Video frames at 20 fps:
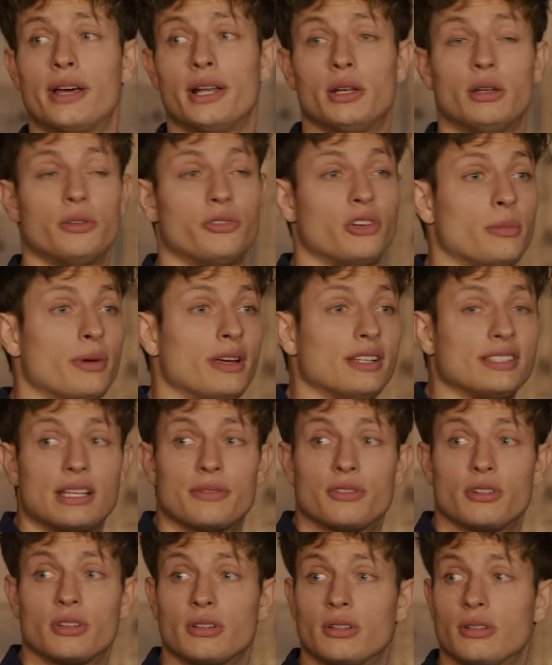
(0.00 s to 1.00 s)
I don't know if anybody's
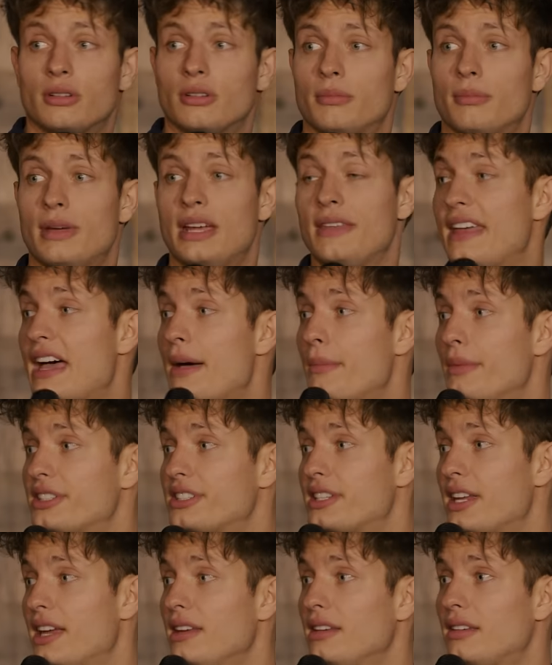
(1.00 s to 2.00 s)
ever made that
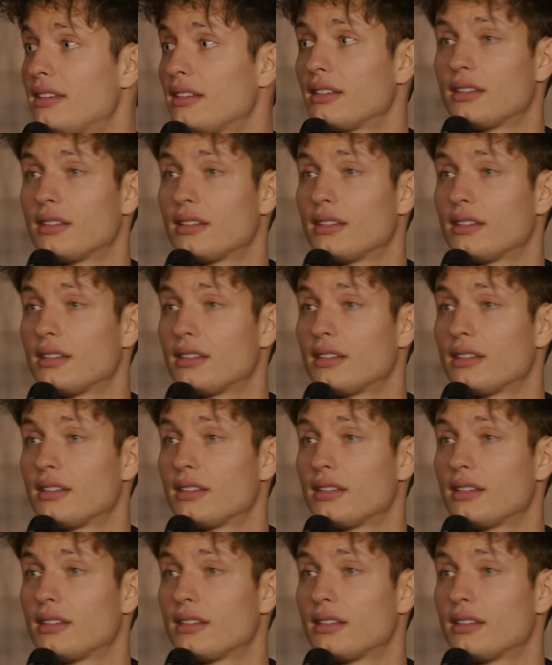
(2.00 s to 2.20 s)
mistake.